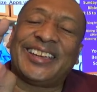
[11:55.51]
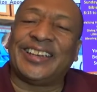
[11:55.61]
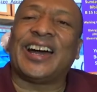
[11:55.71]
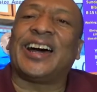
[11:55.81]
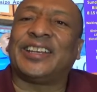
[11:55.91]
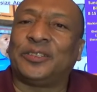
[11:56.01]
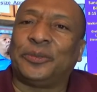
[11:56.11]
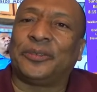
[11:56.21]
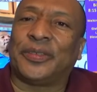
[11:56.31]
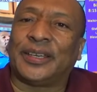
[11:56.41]
God is
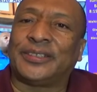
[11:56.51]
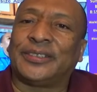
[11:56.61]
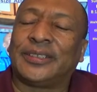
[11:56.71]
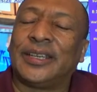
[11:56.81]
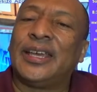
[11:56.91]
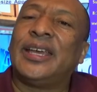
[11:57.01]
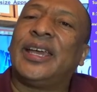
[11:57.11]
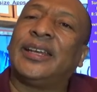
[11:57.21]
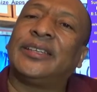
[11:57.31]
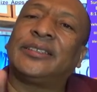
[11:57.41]
with us.
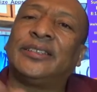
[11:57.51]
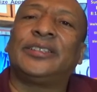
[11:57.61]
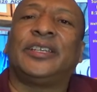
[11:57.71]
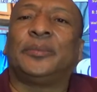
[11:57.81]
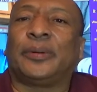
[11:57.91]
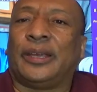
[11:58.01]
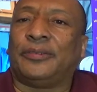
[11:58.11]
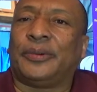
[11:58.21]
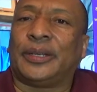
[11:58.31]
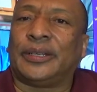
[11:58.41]
And let's continue to pray
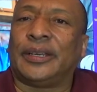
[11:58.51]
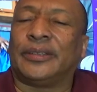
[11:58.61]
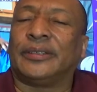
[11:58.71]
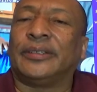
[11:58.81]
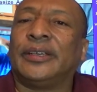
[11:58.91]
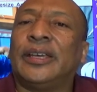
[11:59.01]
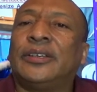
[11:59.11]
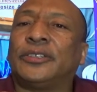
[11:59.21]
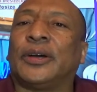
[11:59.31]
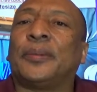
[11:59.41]
for one another.
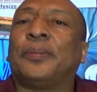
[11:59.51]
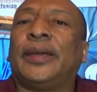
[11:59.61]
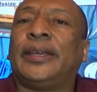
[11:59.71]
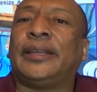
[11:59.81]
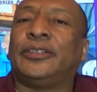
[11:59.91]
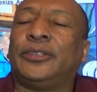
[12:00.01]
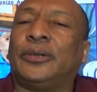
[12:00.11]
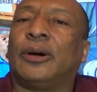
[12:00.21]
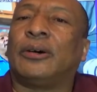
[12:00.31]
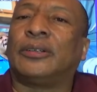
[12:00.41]
So I pray that
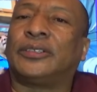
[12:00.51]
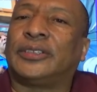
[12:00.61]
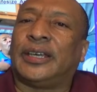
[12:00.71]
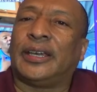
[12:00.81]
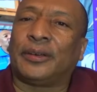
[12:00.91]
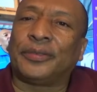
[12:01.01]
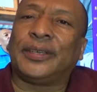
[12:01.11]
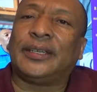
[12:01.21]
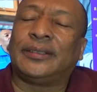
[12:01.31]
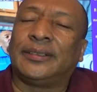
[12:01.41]
you all can
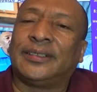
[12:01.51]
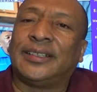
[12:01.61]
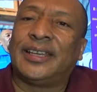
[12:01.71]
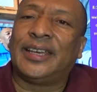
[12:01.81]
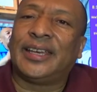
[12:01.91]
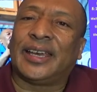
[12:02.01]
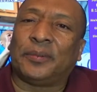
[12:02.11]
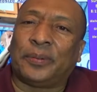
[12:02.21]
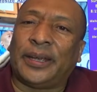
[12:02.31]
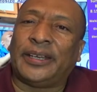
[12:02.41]
healthy. I
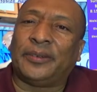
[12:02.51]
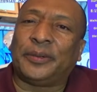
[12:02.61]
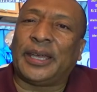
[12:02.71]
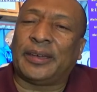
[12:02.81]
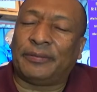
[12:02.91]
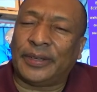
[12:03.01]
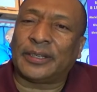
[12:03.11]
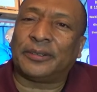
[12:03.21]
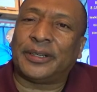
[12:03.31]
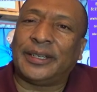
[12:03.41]
pray that we have
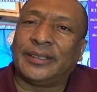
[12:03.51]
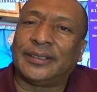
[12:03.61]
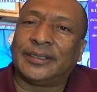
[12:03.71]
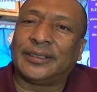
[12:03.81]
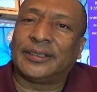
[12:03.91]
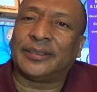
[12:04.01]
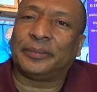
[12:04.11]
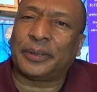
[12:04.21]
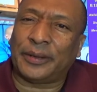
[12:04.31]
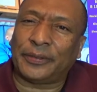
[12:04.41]
victory.
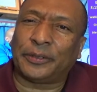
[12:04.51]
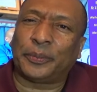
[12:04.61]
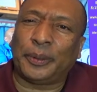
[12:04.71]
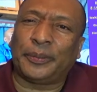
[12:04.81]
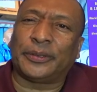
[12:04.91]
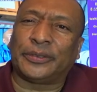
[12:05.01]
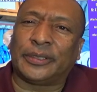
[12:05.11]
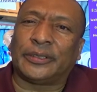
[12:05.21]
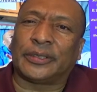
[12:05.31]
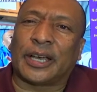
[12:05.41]
Pray for those people who's
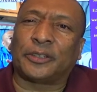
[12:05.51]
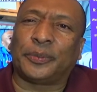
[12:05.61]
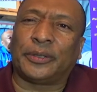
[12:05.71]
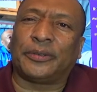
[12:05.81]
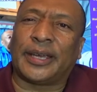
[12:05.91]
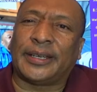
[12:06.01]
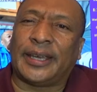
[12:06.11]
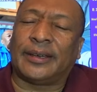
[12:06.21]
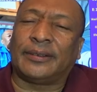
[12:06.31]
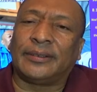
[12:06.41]
in the hospital right
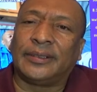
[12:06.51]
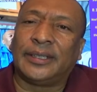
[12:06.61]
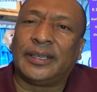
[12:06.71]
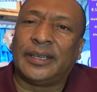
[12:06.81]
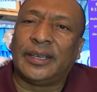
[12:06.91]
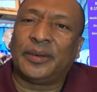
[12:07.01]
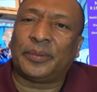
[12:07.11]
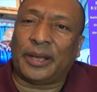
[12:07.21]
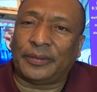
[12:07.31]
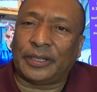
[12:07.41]
now.
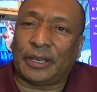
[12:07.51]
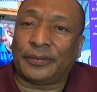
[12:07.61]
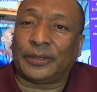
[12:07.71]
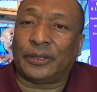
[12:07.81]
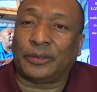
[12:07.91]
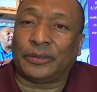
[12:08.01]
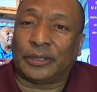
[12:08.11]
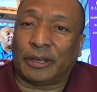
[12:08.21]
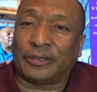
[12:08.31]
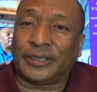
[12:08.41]
Pray for comfort those who
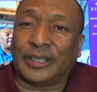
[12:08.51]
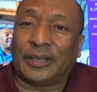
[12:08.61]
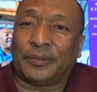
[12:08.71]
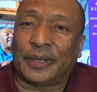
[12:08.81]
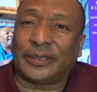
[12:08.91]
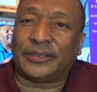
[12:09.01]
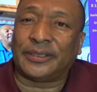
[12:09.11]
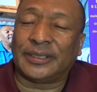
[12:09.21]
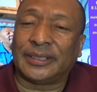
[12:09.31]
lost their loved ones.